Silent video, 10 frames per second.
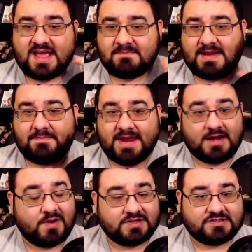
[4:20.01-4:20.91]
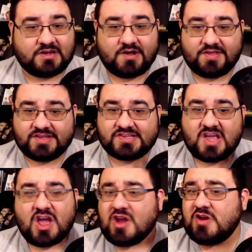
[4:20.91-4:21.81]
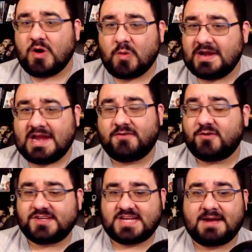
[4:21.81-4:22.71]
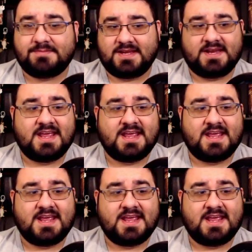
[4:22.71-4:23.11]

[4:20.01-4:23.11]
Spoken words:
my parents saw this, no one ever stopped it.